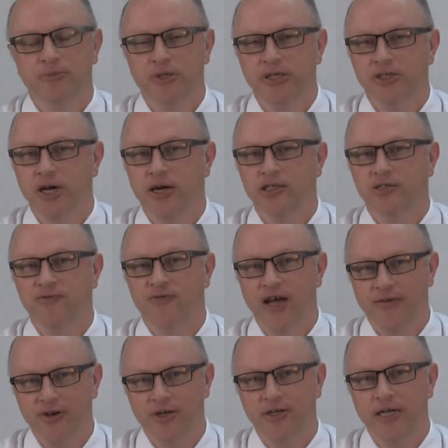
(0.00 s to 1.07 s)
to be charged
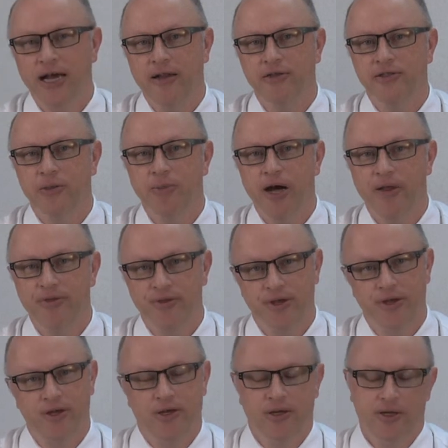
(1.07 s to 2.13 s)
$500 a month,
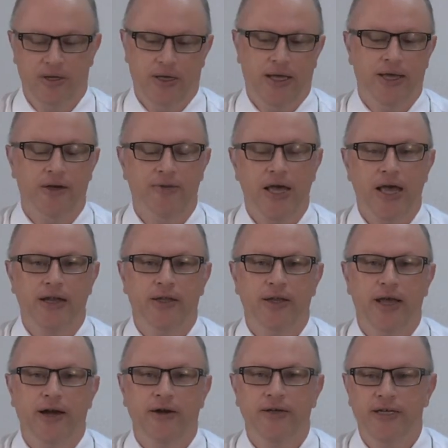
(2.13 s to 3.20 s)
enter that in
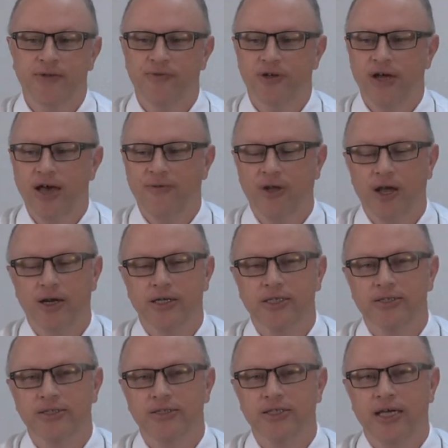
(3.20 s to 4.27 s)
there. If you have a long
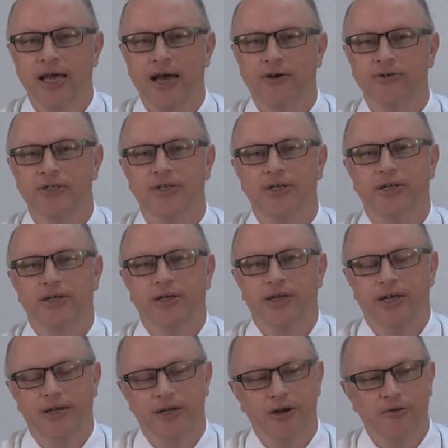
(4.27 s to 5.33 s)
distance account
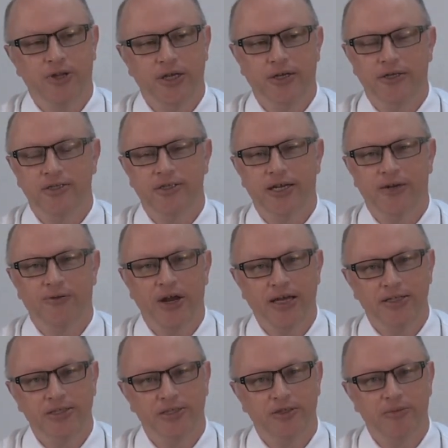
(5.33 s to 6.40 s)
and you know the interstate
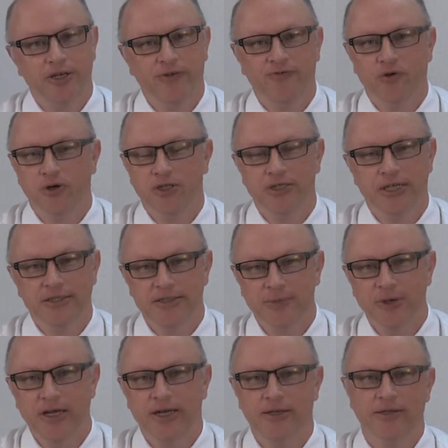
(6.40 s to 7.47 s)
rates should be 4 cents a
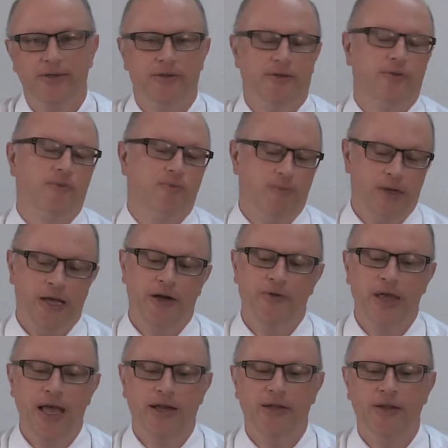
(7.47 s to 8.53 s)
minute, enter
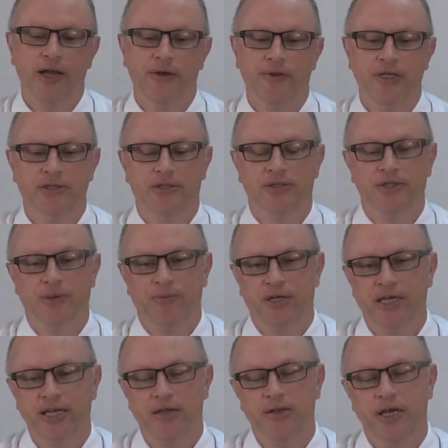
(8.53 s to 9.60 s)
that in there. These are some
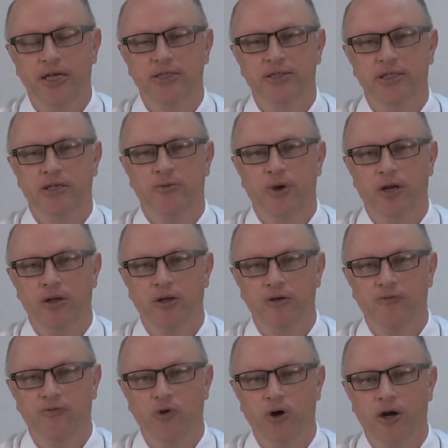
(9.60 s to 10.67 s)
key things that you'd want to
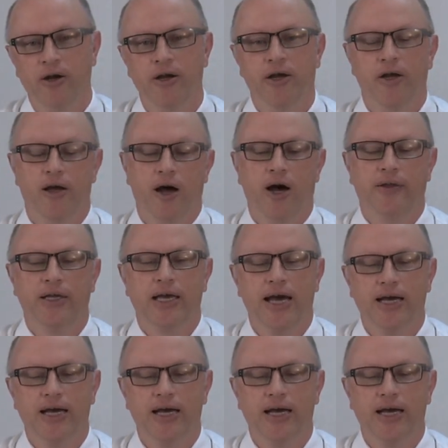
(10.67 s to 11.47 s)
look for on the